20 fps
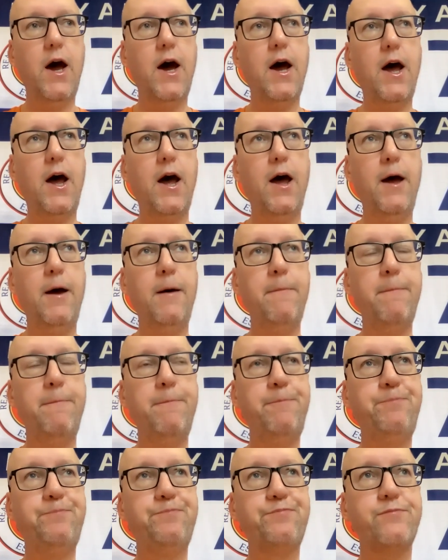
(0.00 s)

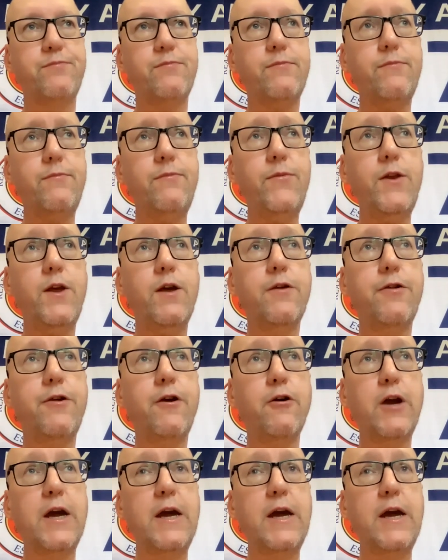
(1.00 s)
So